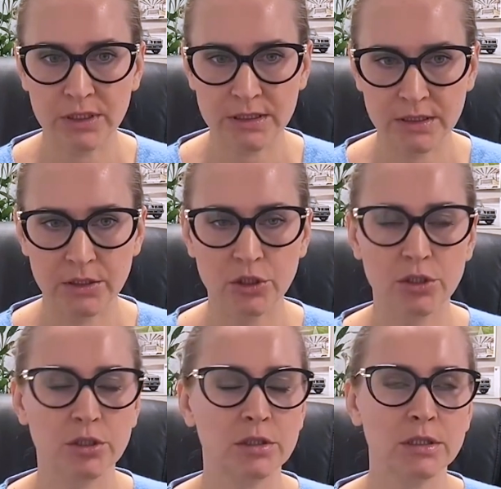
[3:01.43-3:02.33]
the
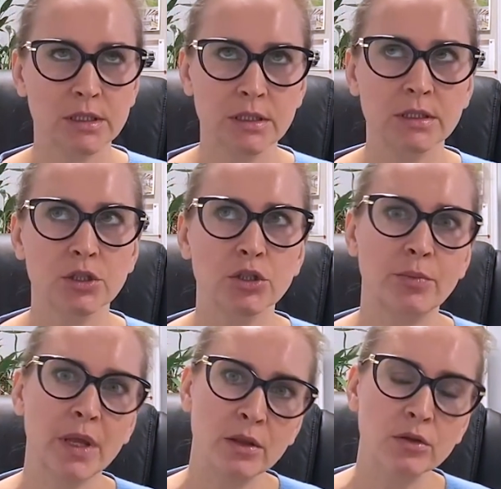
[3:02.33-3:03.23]
citizenship
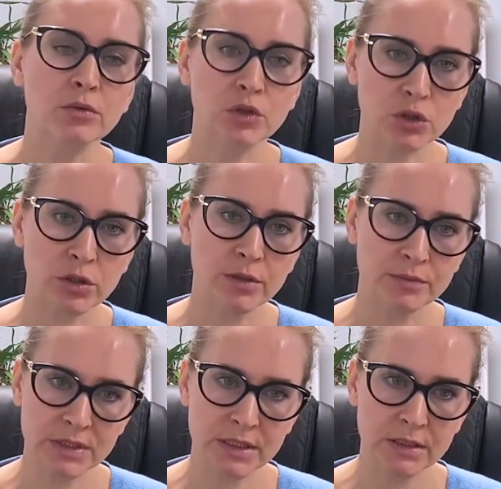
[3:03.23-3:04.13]
in those
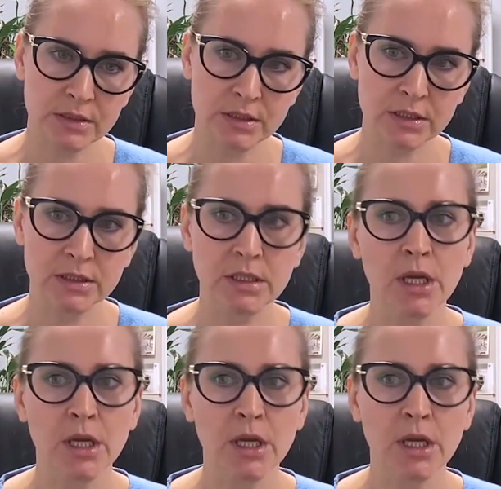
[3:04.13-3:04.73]
circumstances,